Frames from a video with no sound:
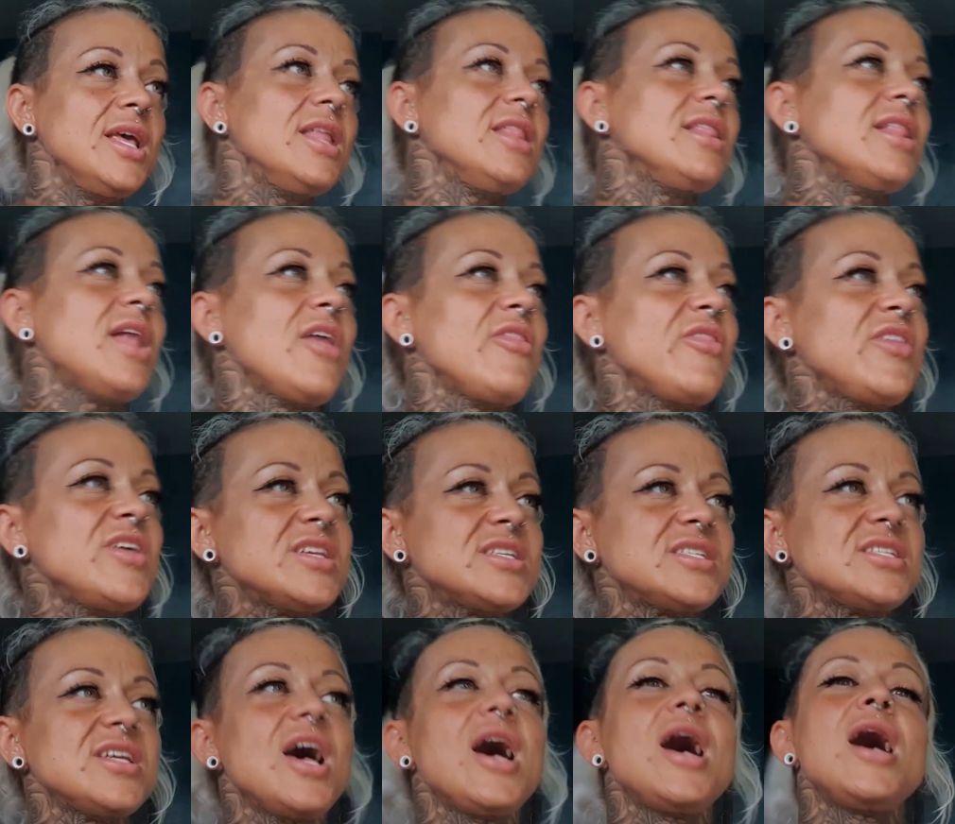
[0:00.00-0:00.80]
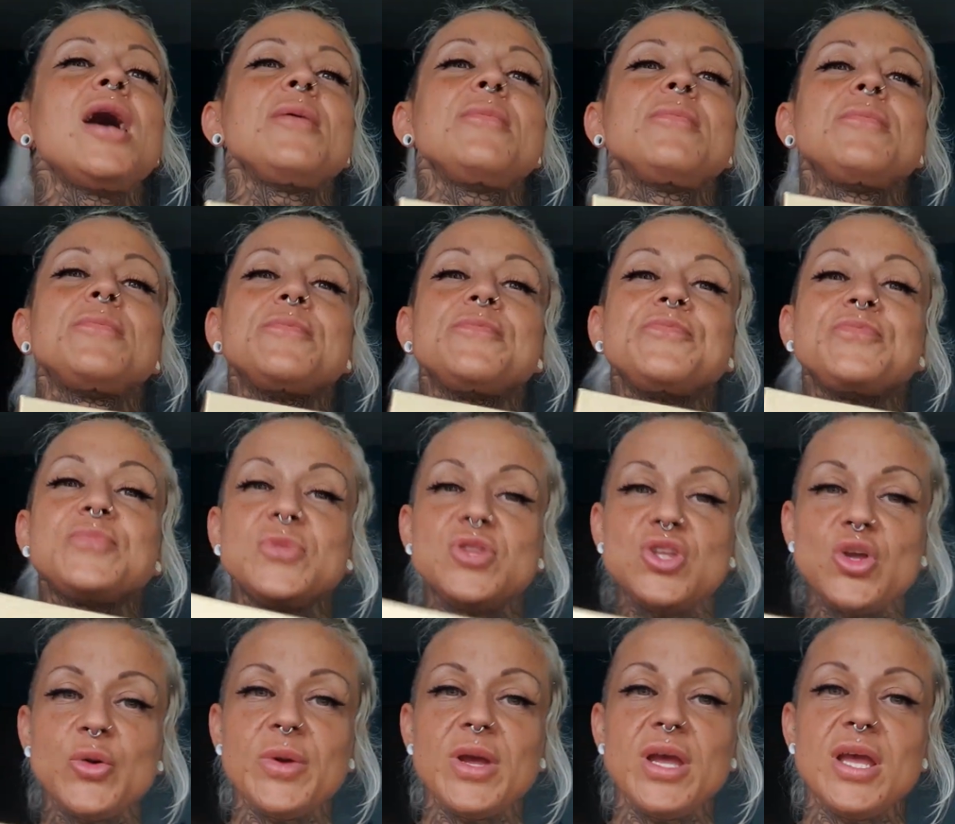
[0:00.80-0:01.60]
Like this time,
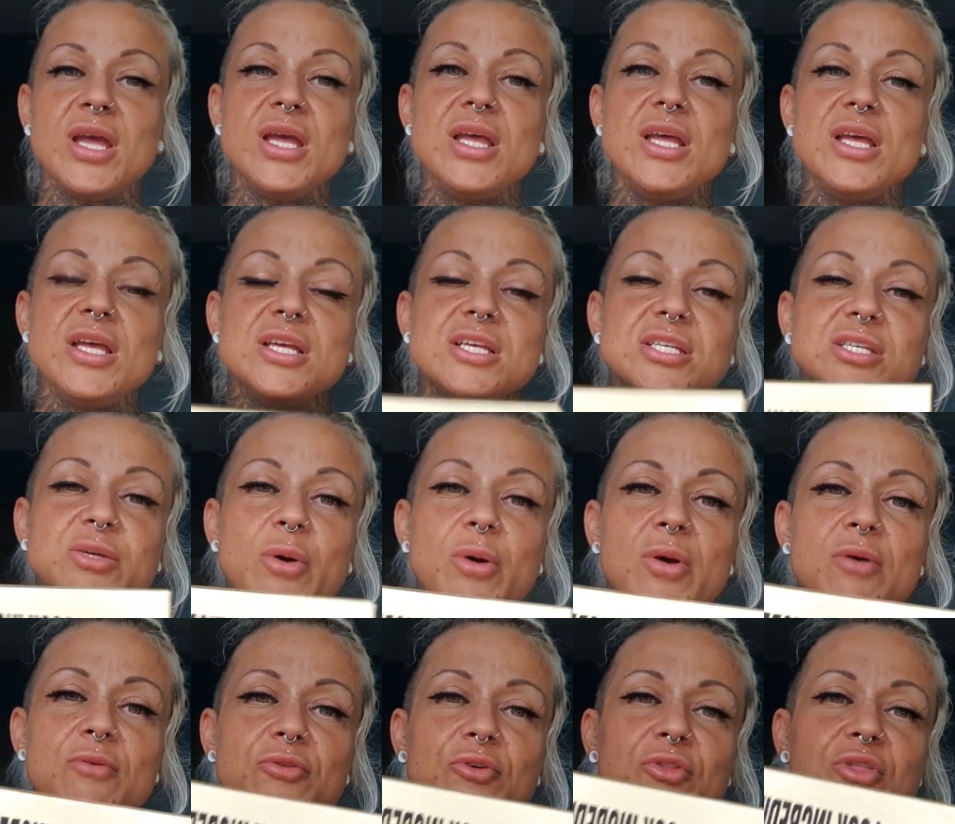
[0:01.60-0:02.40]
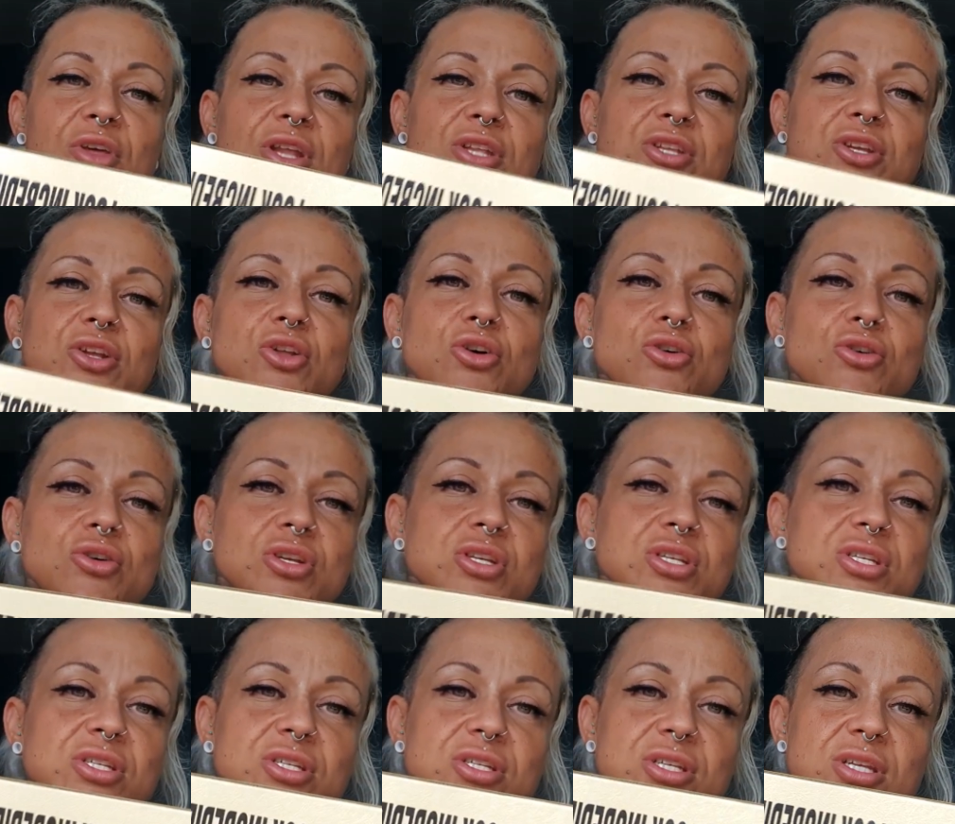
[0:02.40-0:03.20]
do it. So I went for the
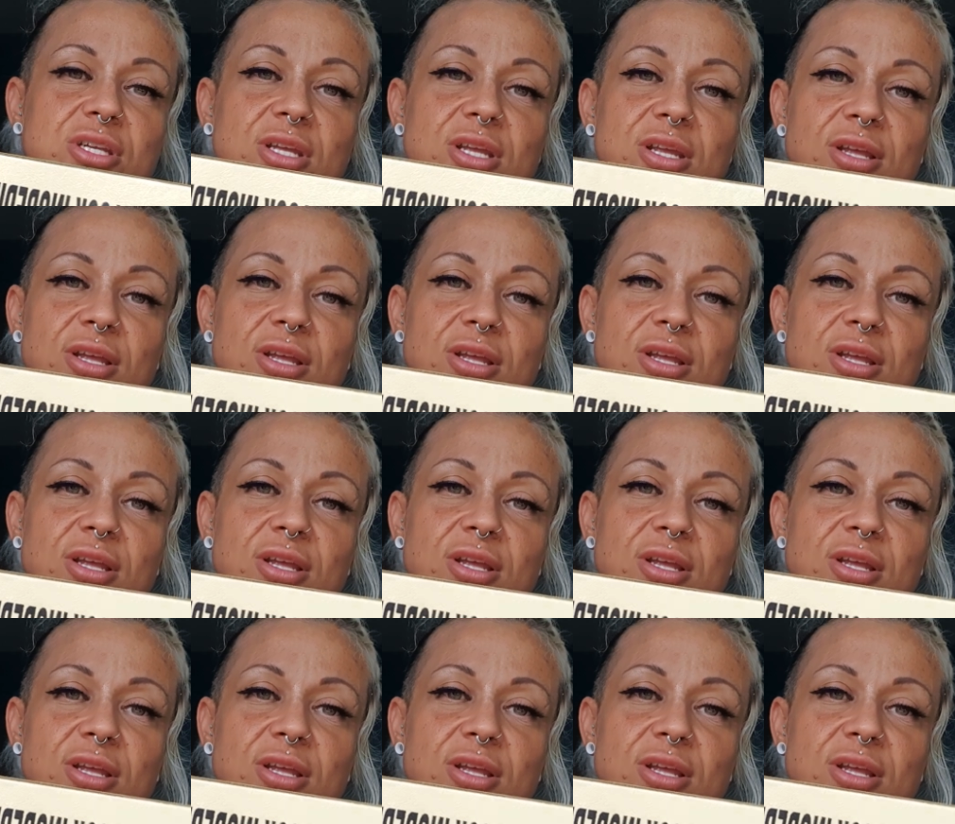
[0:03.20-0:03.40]
deluxe